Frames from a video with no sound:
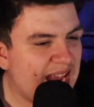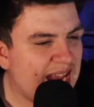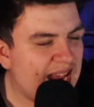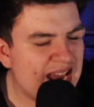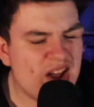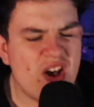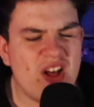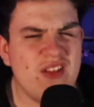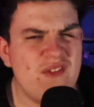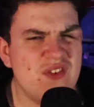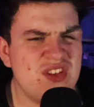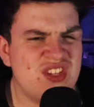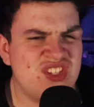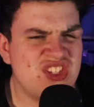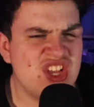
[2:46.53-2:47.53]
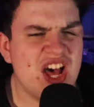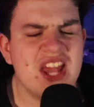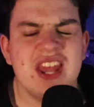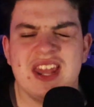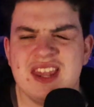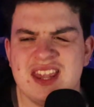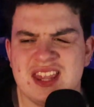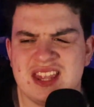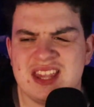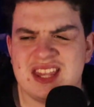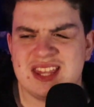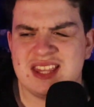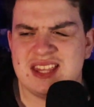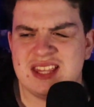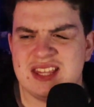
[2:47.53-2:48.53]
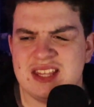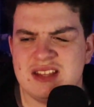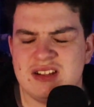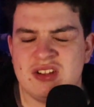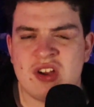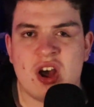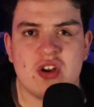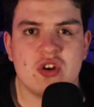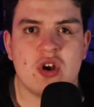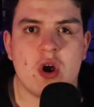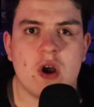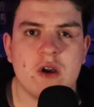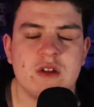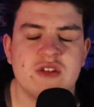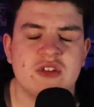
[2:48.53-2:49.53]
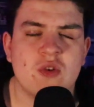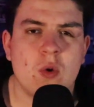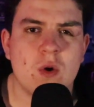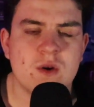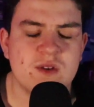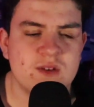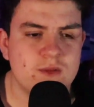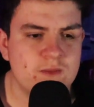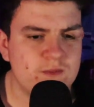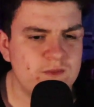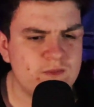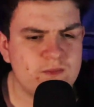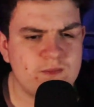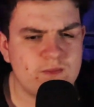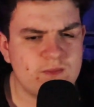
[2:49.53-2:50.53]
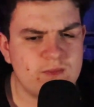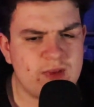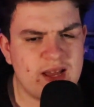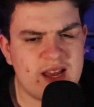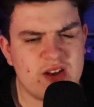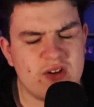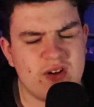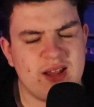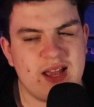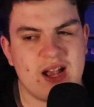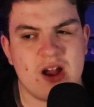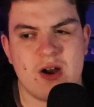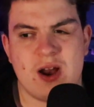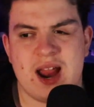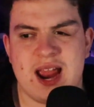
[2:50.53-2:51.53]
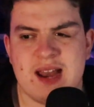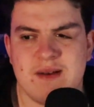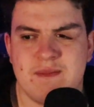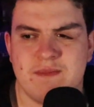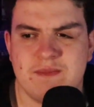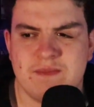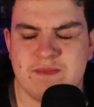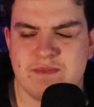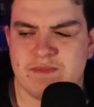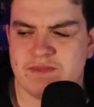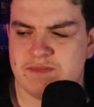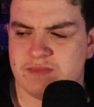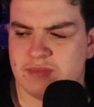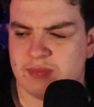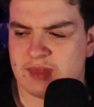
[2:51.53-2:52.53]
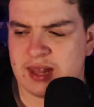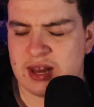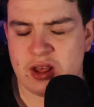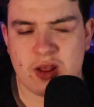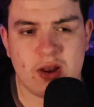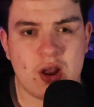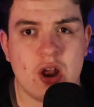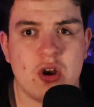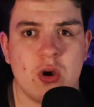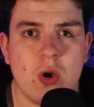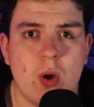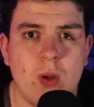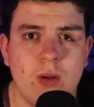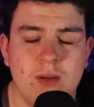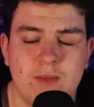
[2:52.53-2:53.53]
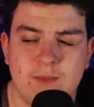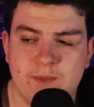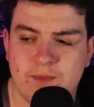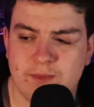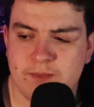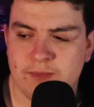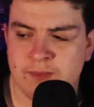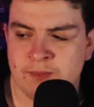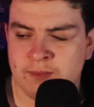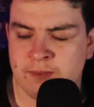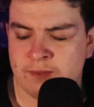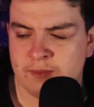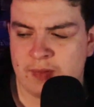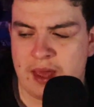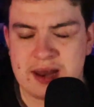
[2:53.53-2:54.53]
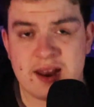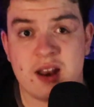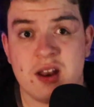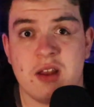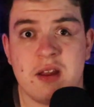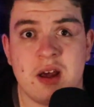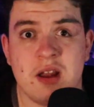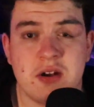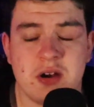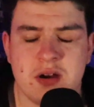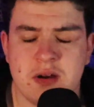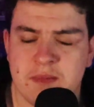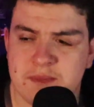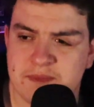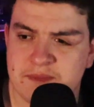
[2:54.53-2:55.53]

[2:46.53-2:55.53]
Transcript: And all of a sudden, Connor Garland scores. And then you're like, all right. And then another goal. And then another.